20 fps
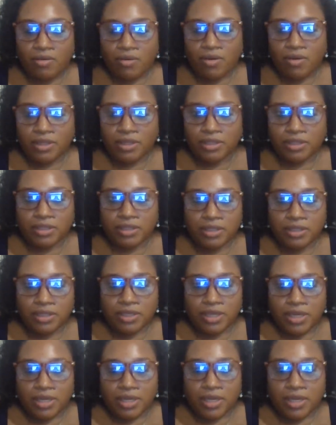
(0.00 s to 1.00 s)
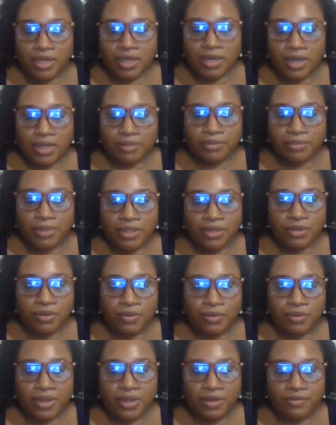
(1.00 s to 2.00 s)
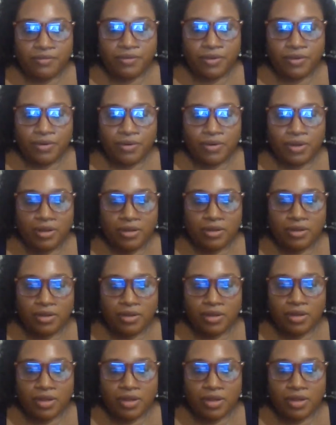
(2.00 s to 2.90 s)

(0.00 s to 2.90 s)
on and let me know if you all